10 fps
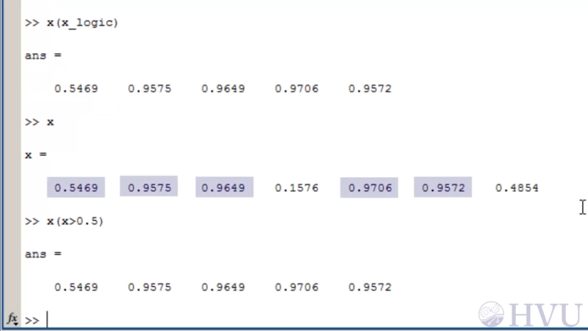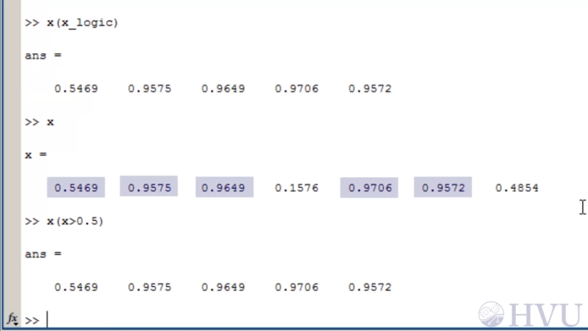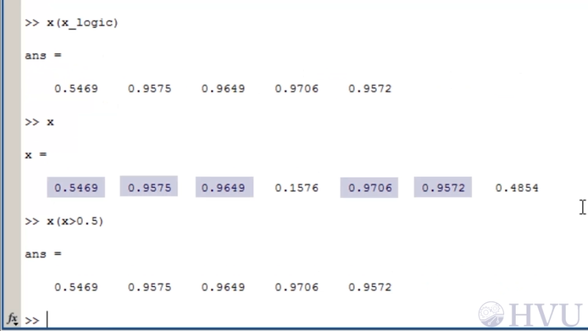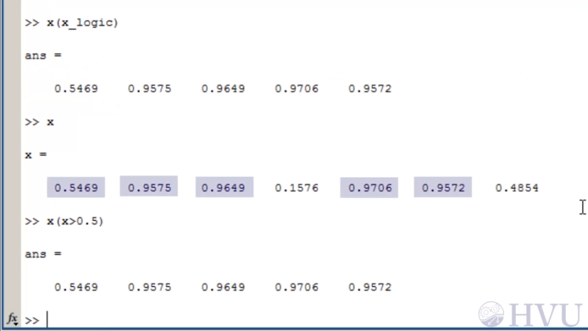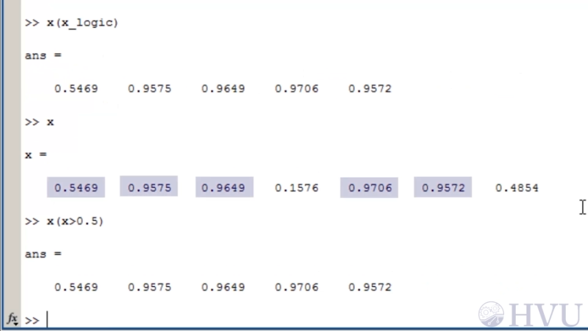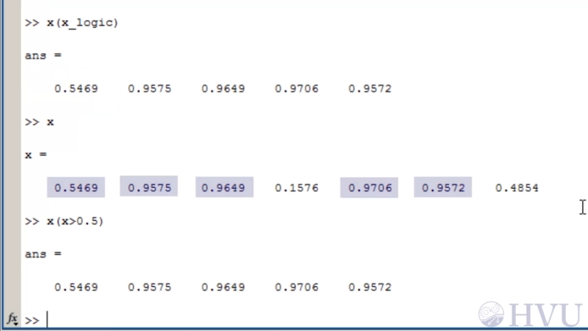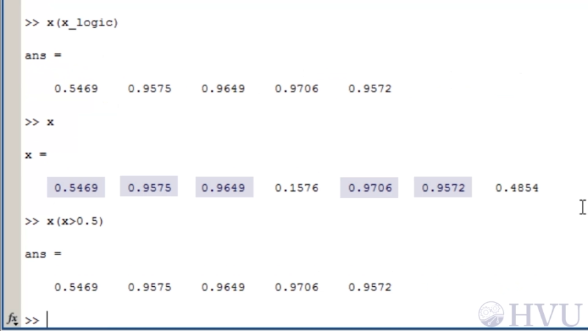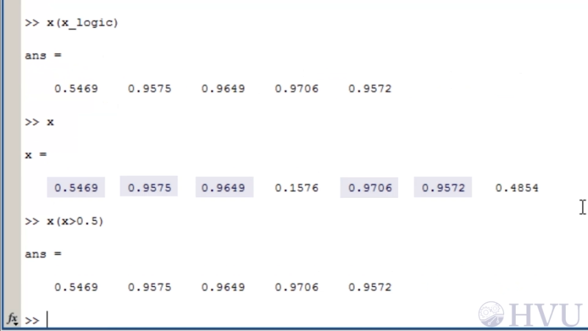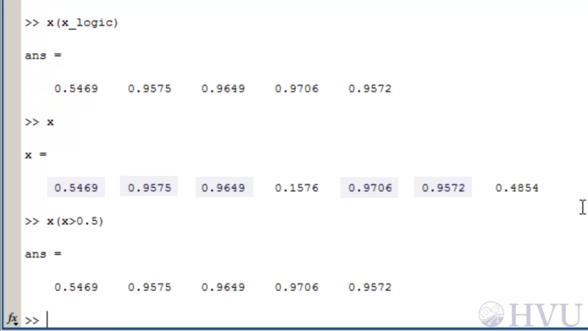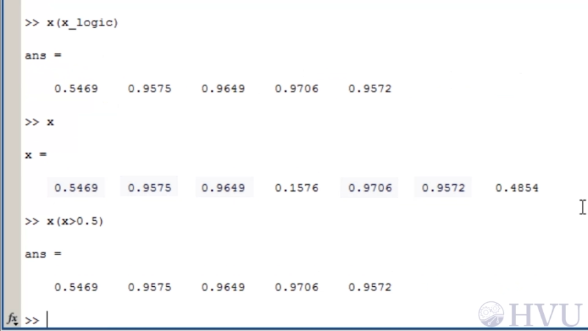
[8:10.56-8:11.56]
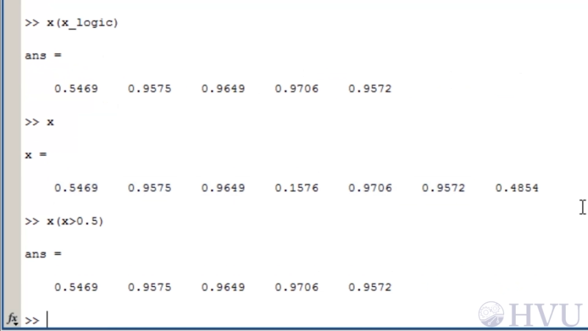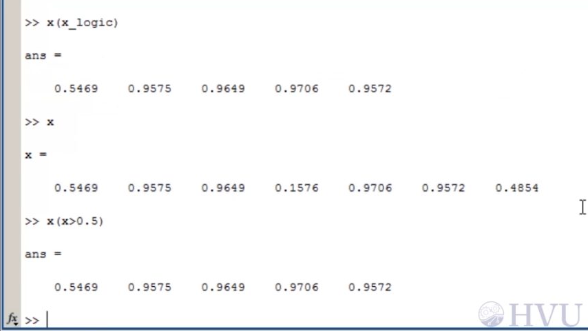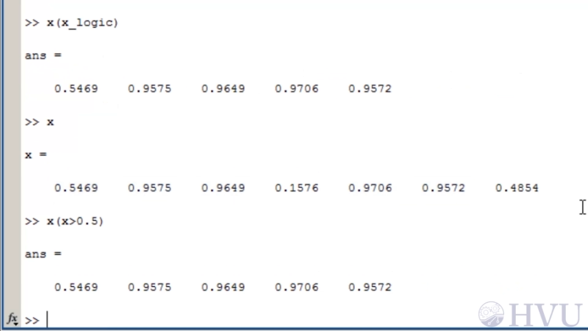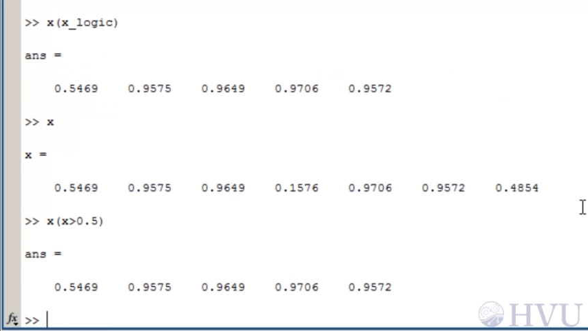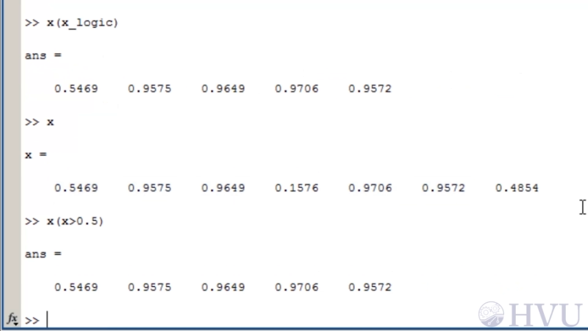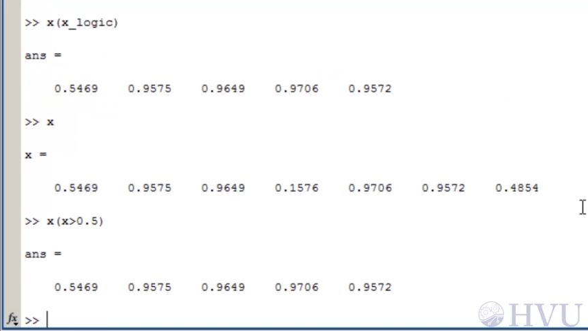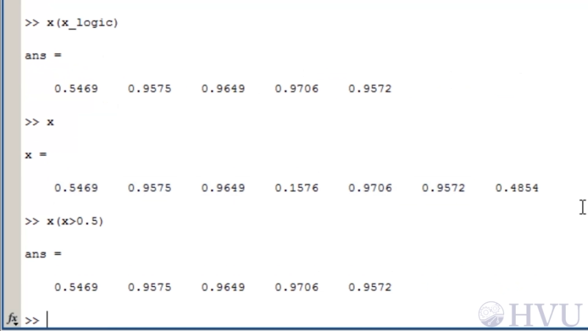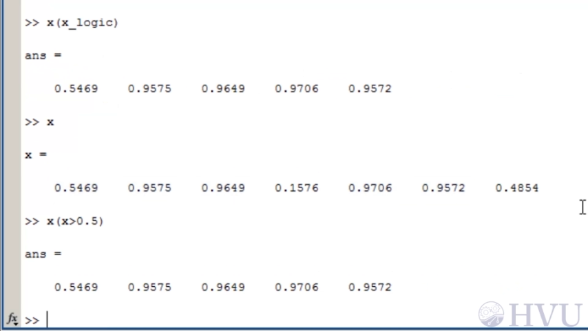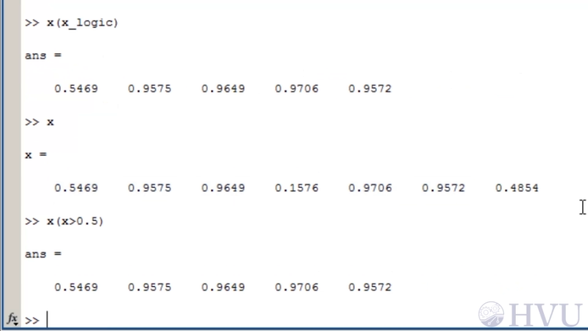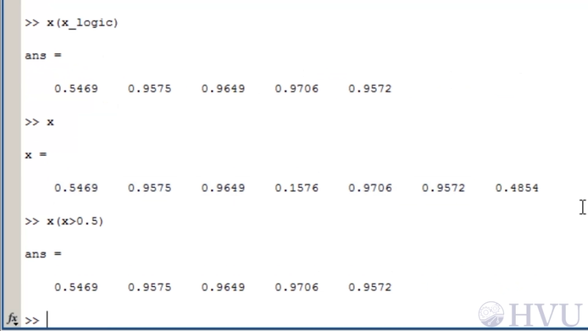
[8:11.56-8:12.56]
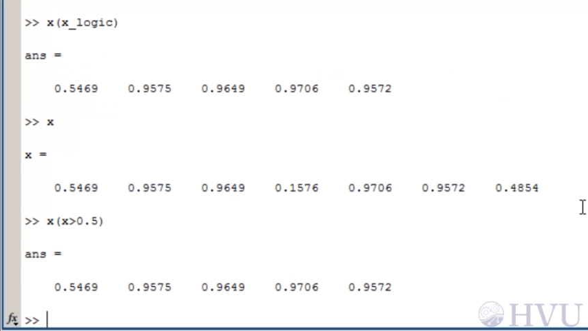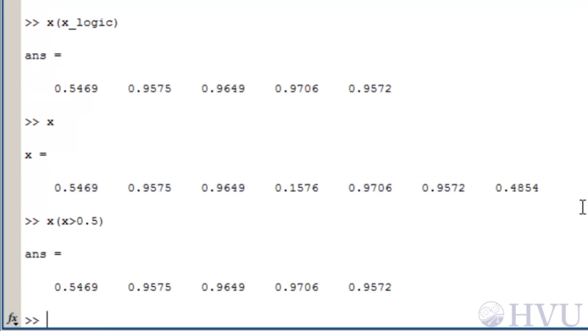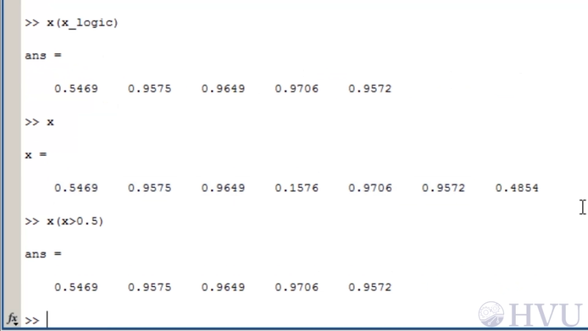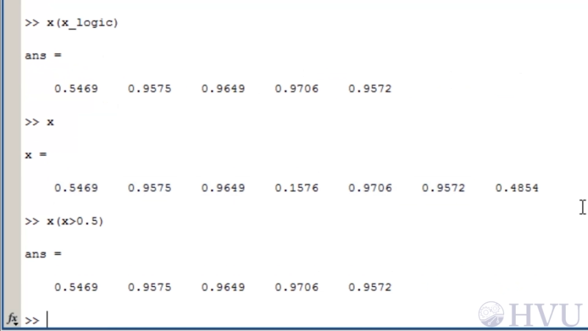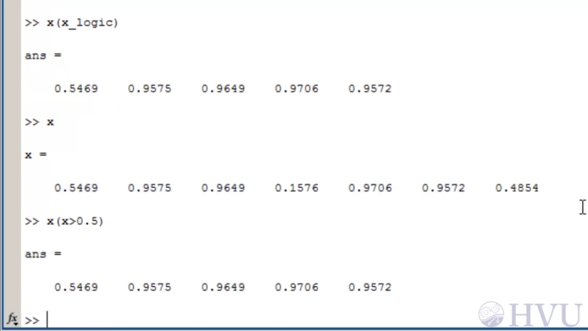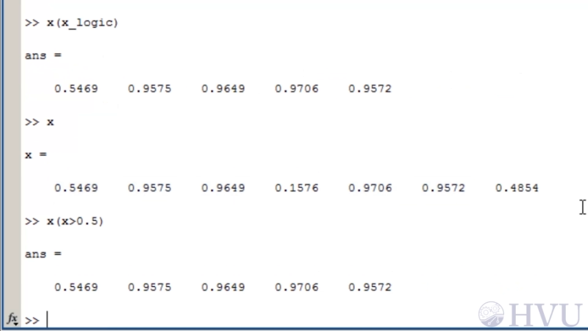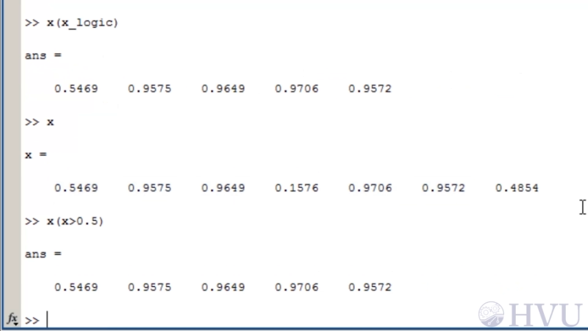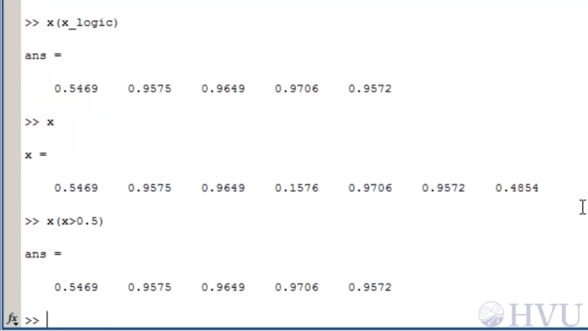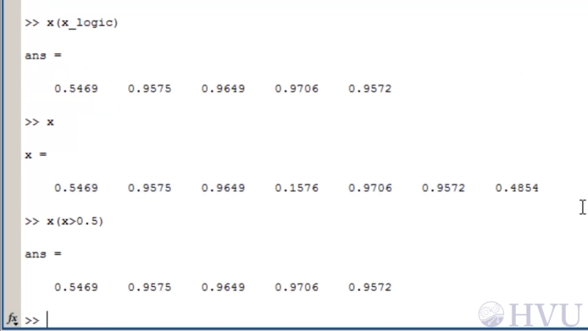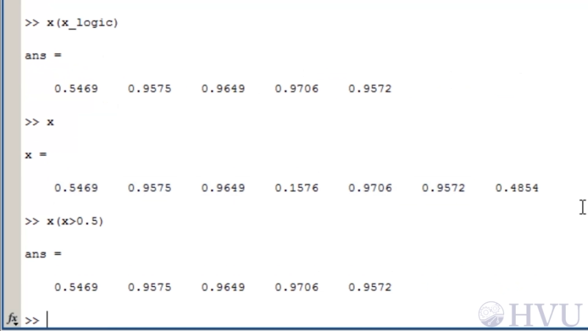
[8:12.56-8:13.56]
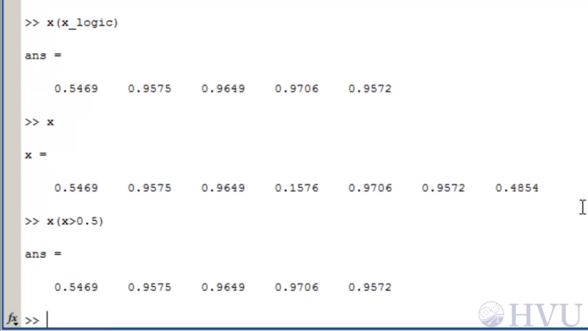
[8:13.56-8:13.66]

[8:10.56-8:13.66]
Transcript: (no speaker visible)